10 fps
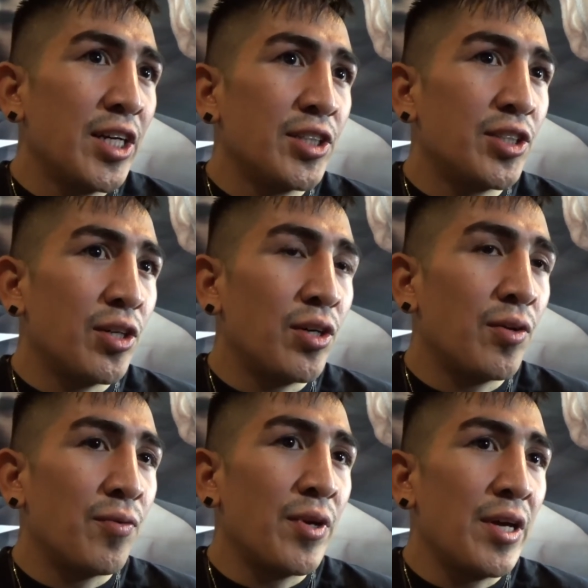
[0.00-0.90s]

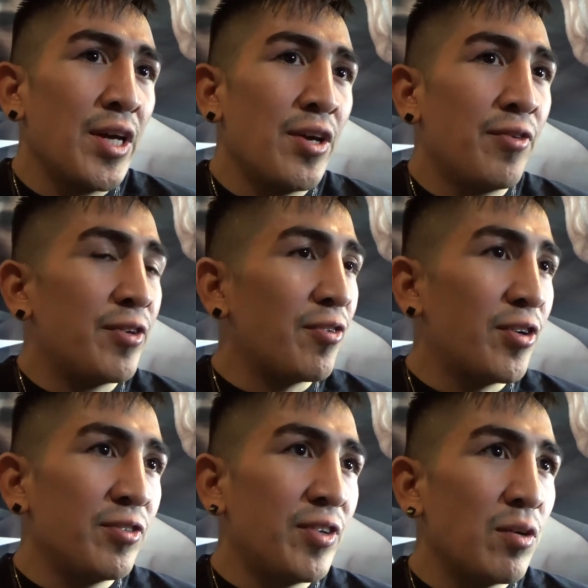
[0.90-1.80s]
So if the
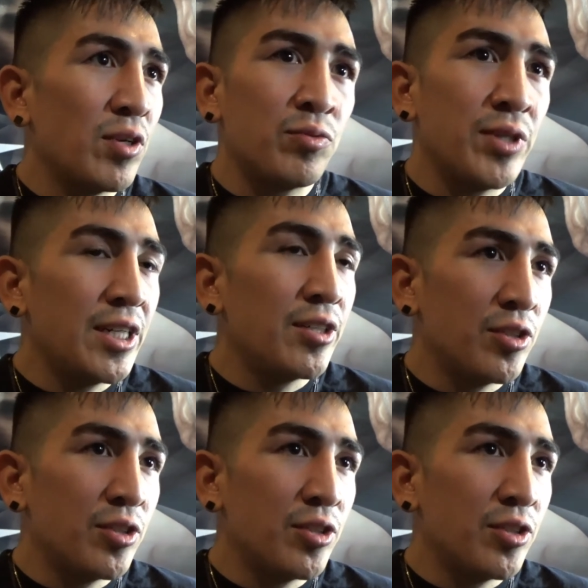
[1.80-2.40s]
first fight was pretty, you